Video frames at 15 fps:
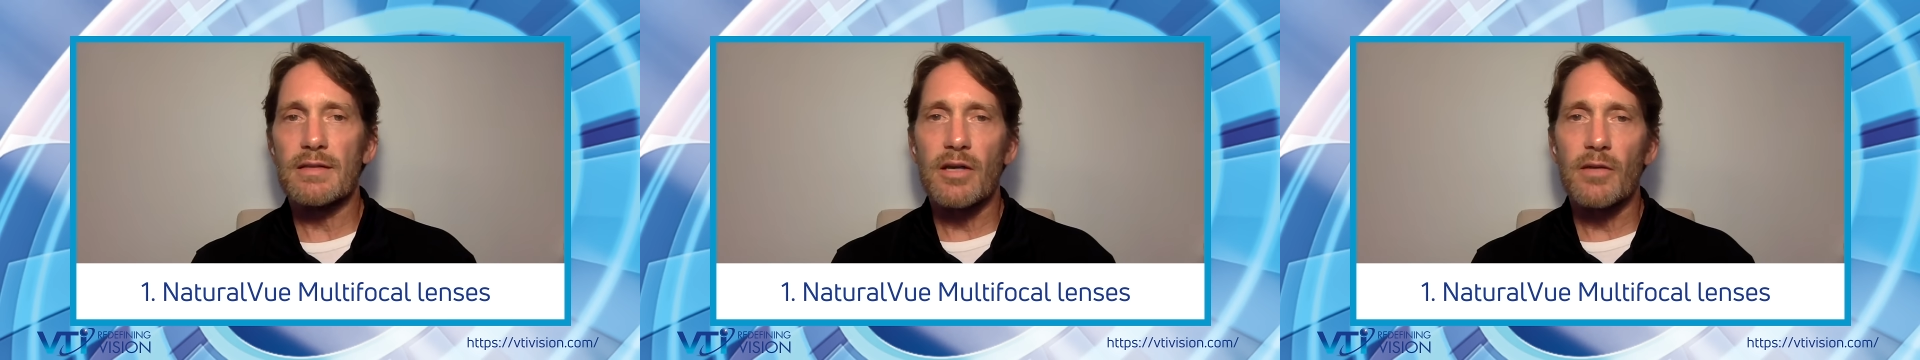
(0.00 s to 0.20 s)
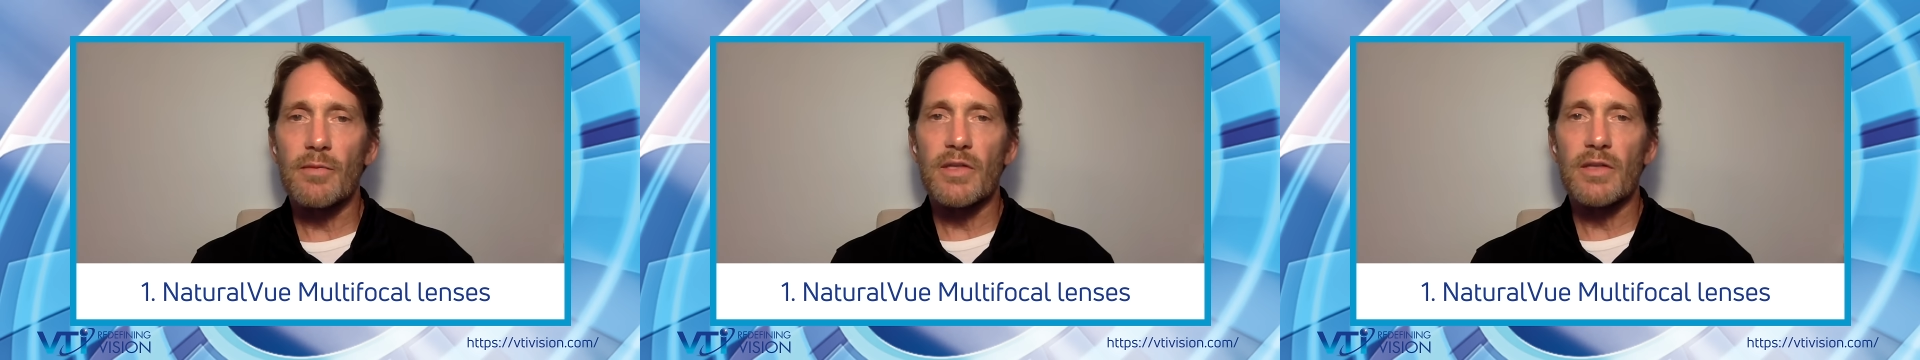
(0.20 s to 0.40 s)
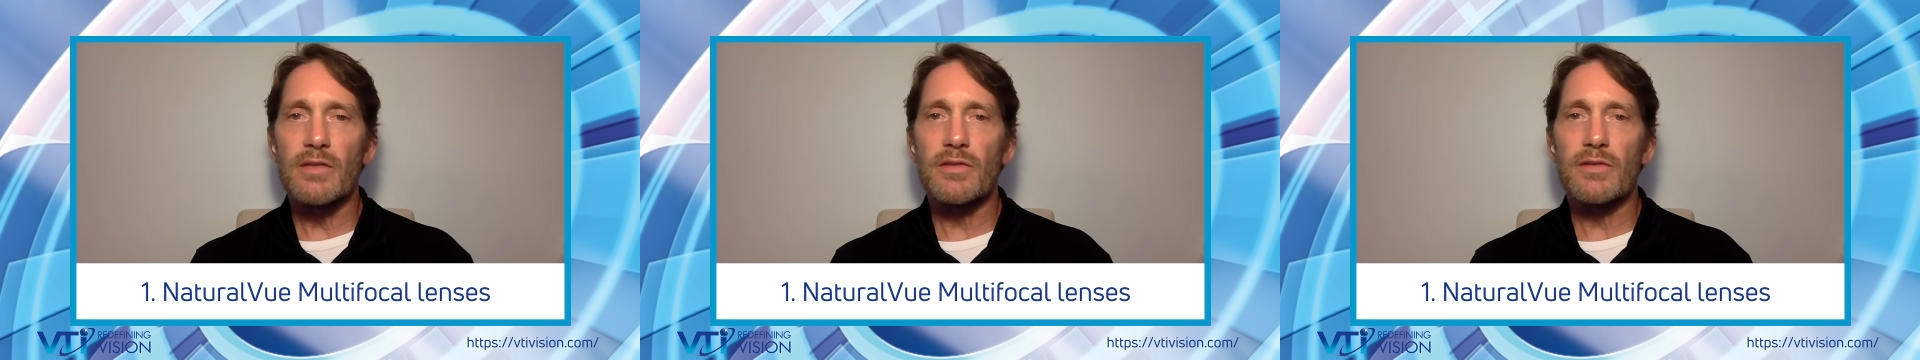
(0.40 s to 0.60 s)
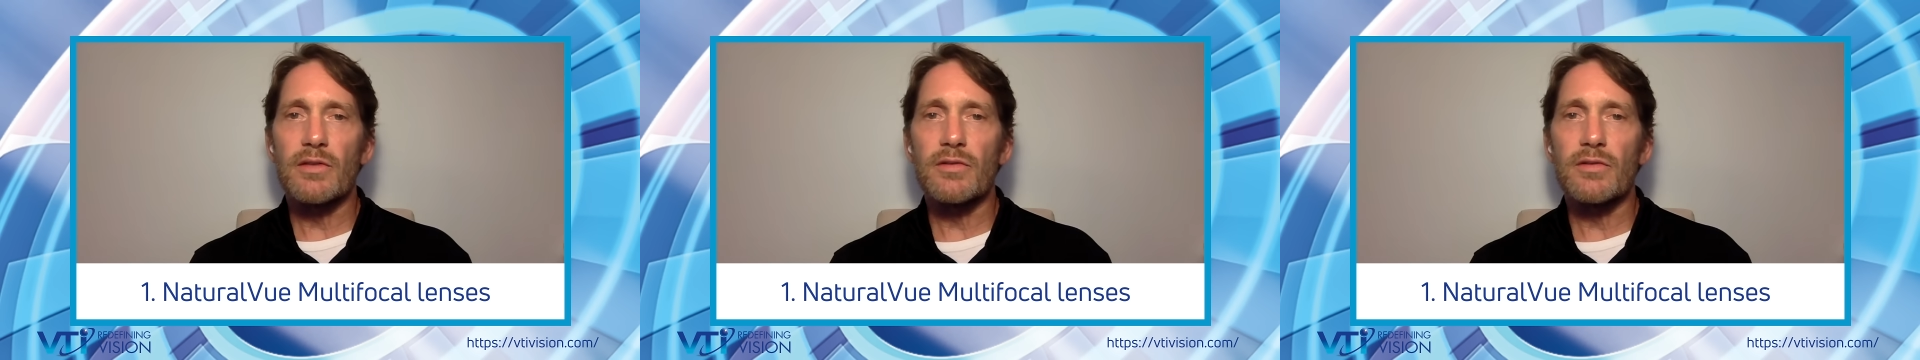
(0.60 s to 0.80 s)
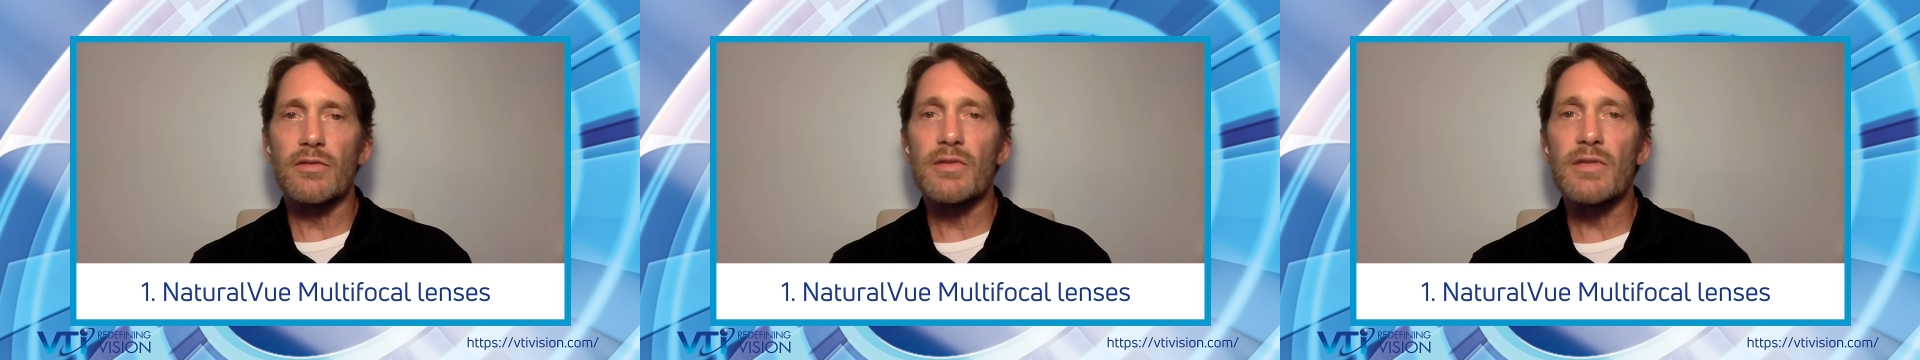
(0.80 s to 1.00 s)
help these
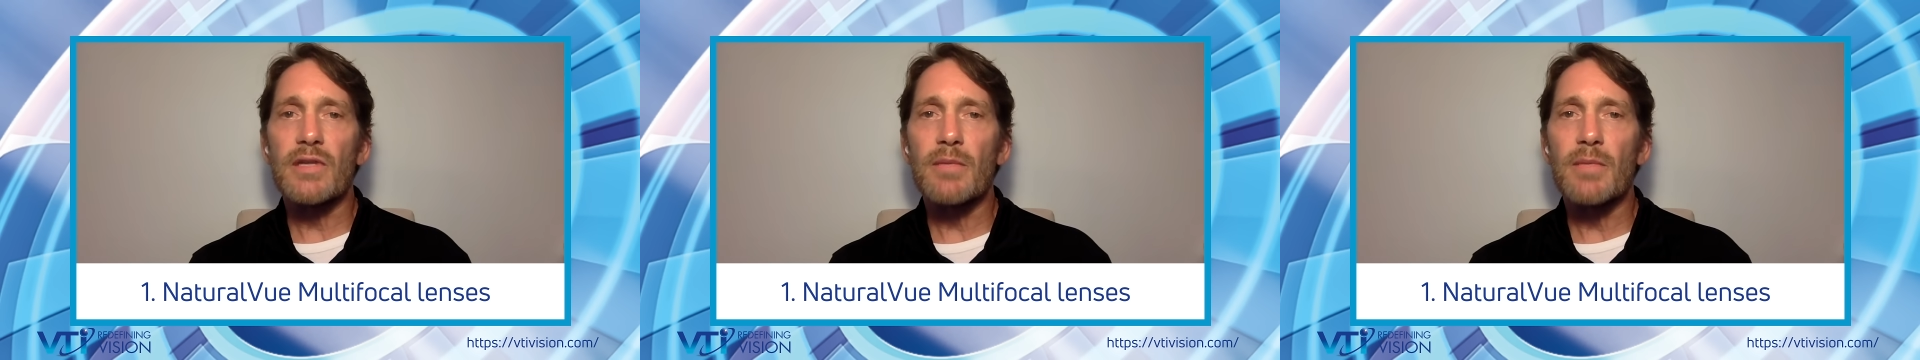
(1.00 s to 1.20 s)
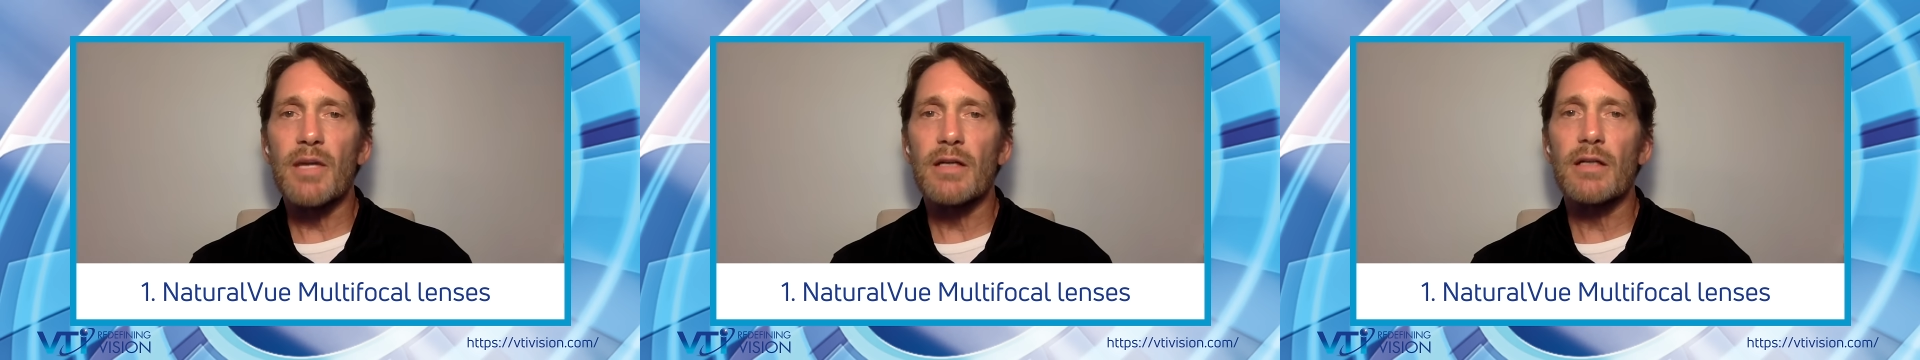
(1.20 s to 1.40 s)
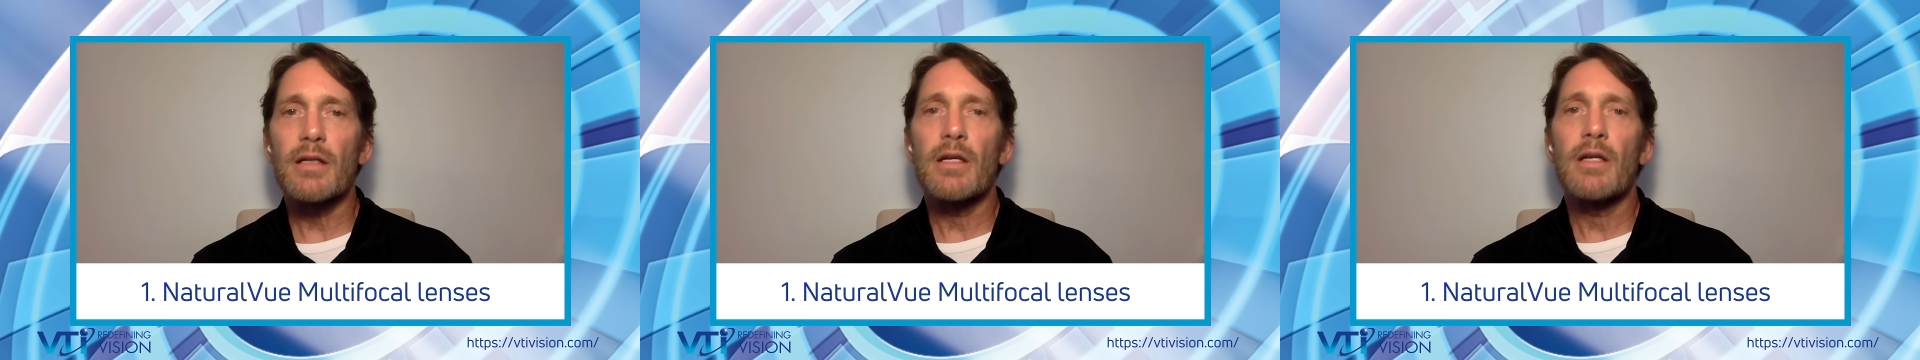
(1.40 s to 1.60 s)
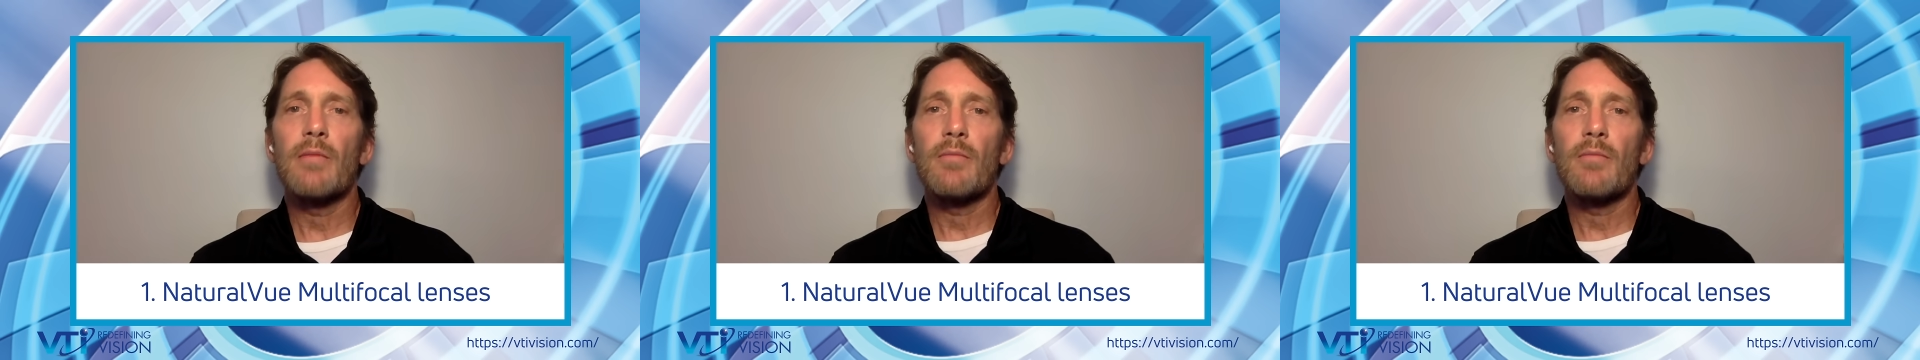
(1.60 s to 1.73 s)
children see better,